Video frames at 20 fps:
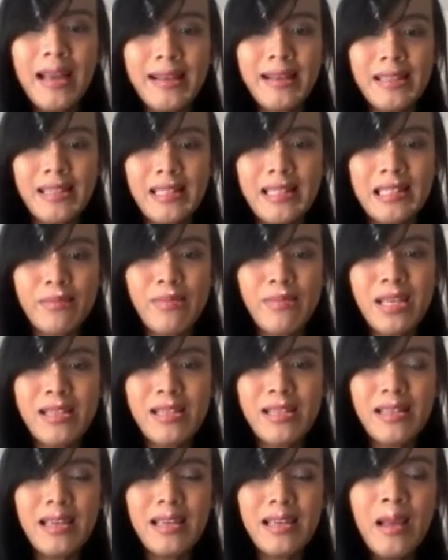licensed
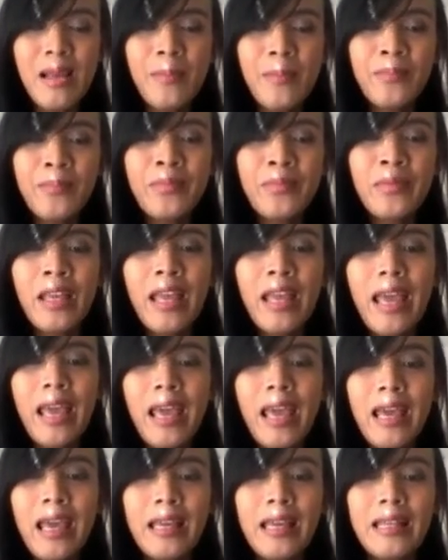PT,
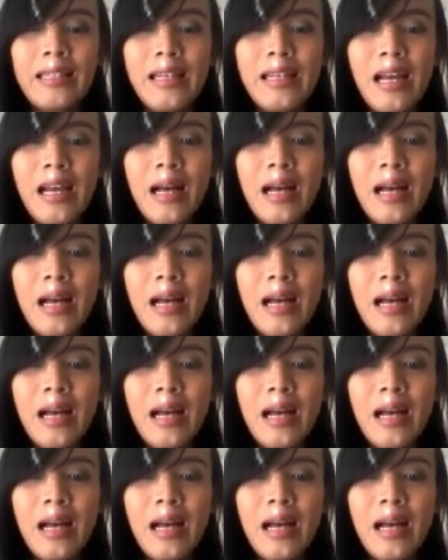and